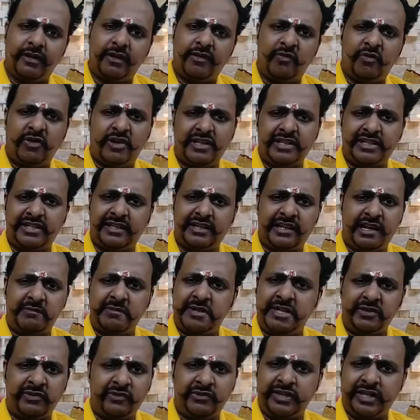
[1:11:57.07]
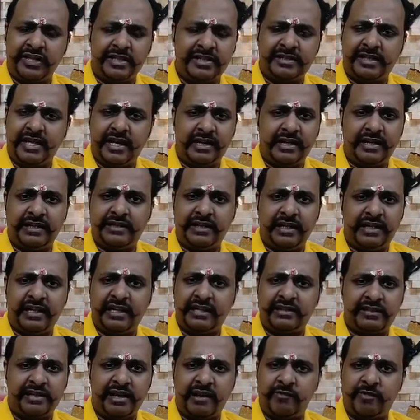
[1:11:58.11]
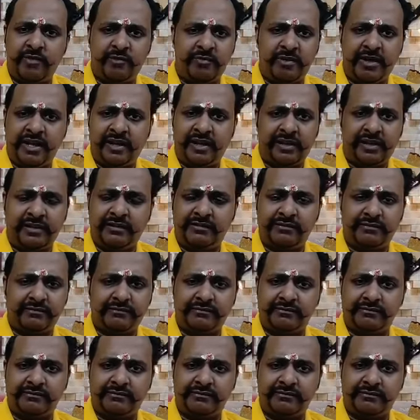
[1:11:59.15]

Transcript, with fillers: Once coming to 10 standard, then I stopped playing.